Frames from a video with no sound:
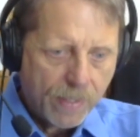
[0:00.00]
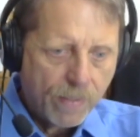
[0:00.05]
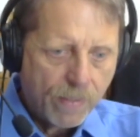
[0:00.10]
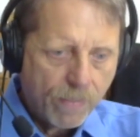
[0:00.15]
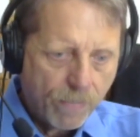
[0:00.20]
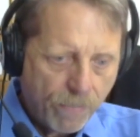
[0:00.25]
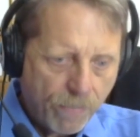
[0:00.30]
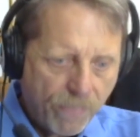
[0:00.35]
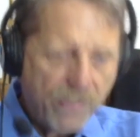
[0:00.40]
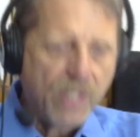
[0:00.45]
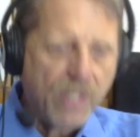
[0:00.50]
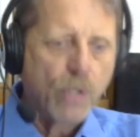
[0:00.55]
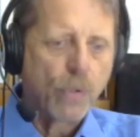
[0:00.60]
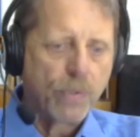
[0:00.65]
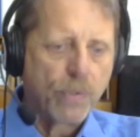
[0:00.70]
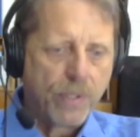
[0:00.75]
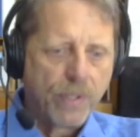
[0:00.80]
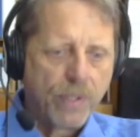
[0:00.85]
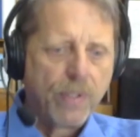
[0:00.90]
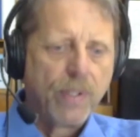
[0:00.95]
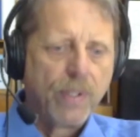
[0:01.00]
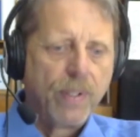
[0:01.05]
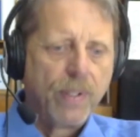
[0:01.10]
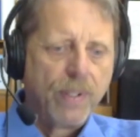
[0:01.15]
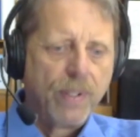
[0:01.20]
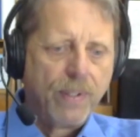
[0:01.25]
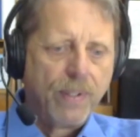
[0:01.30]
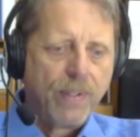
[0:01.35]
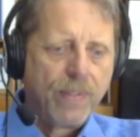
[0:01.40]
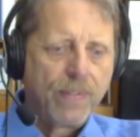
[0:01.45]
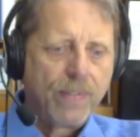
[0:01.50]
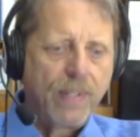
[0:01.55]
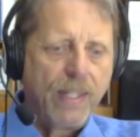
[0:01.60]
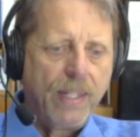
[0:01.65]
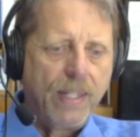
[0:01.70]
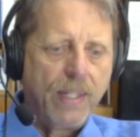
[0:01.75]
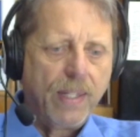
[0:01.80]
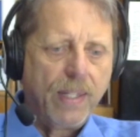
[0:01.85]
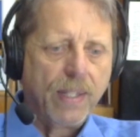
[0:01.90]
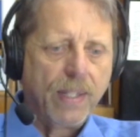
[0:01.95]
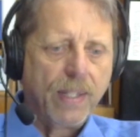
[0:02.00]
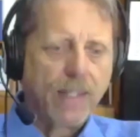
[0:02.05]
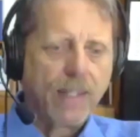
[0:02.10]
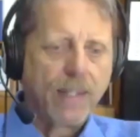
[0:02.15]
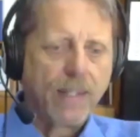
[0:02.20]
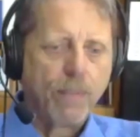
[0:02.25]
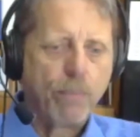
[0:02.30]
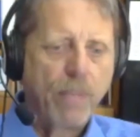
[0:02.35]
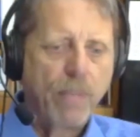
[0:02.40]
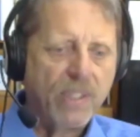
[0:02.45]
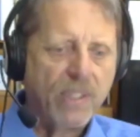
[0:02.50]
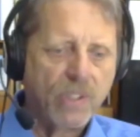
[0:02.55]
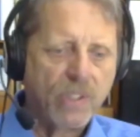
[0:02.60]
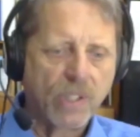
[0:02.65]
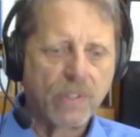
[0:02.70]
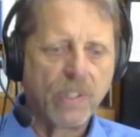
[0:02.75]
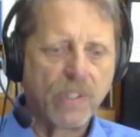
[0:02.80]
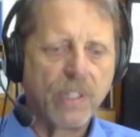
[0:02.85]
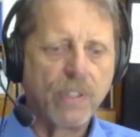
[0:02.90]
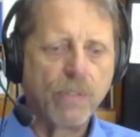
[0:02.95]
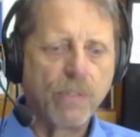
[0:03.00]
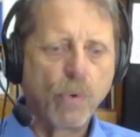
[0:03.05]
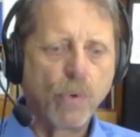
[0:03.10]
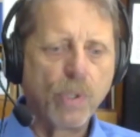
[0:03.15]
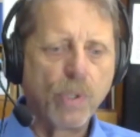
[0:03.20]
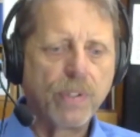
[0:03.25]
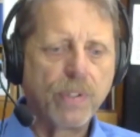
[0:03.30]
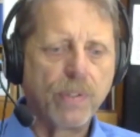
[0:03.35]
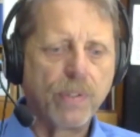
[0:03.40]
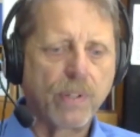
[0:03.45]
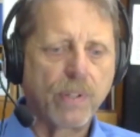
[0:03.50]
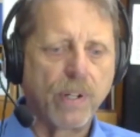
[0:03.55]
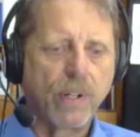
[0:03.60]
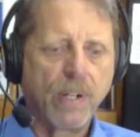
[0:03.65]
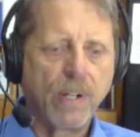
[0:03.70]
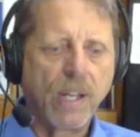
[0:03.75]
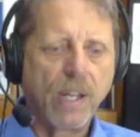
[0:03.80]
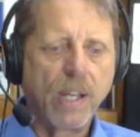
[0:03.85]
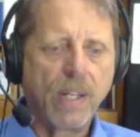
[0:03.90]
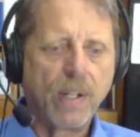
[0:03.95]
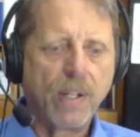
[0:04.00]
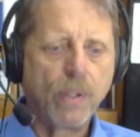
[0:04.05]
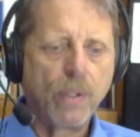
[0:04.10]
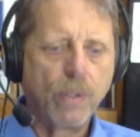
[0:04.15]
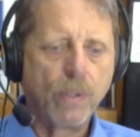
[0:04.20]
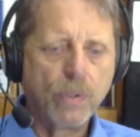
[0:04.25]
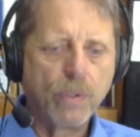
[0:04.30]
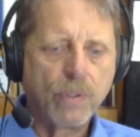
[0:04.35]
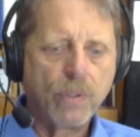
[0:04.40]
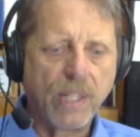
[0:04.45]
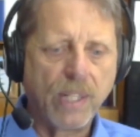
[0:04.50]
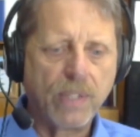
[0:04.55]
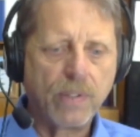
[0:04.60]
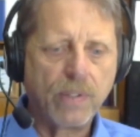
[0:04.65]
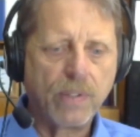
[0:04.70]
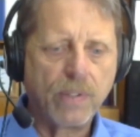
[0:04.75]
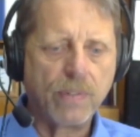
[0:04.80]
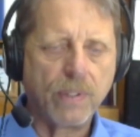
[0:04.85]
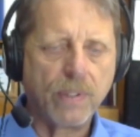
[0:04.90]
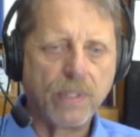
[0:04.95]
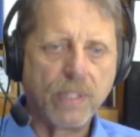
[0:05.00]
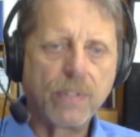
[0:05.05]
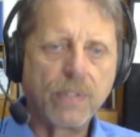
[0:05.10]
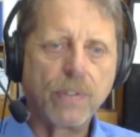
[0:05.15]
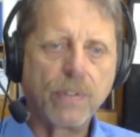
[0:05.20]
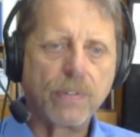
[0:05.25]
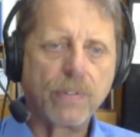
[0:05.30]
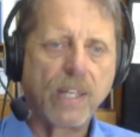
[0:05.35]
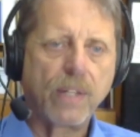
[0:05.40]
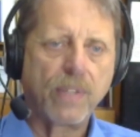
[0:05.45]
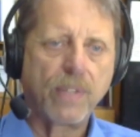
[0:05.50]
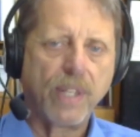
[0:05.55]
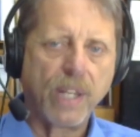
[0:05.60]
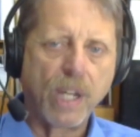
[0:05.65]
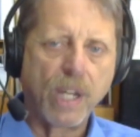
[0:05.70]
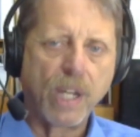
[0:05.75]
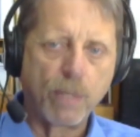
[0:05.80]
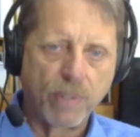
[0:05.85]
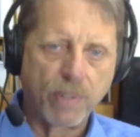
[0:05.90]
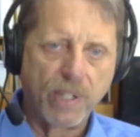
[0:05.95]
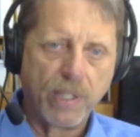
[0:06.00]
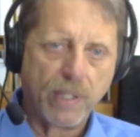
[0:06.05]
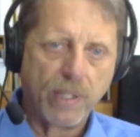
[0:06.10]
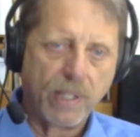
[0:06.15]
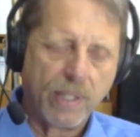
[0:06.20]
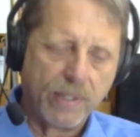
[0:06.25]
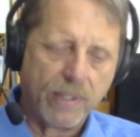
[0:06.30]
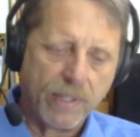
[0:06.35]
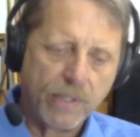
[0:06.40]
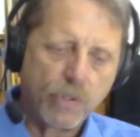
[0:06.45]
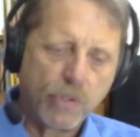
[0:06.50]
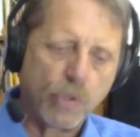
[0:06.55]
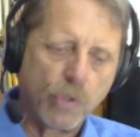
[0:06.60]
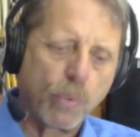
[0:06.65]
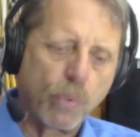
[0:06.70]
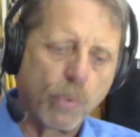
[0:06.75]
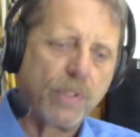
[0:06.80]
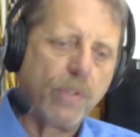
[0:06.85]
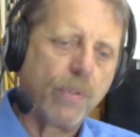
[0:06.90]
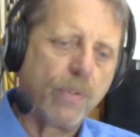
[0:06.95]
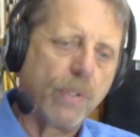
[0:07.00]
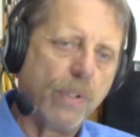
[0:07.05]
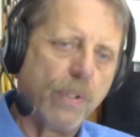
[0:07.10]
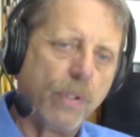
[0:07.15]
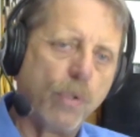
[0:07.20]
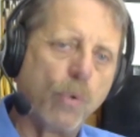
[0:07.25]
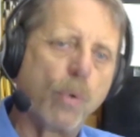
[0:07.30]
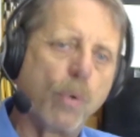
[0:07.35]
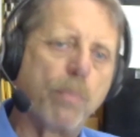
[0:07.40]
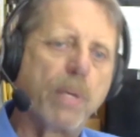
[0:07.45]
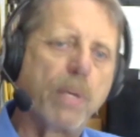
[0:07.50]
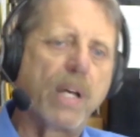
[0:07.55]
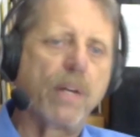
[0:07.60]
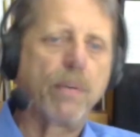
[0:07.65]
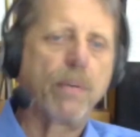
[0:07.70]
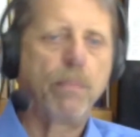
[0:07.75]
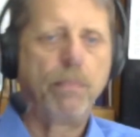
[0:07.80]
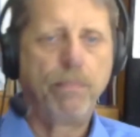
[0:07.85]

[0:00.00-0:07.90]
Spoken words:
field, saying basically the voices are not hallucinations, and this is how they operate, and this is what you can do about them.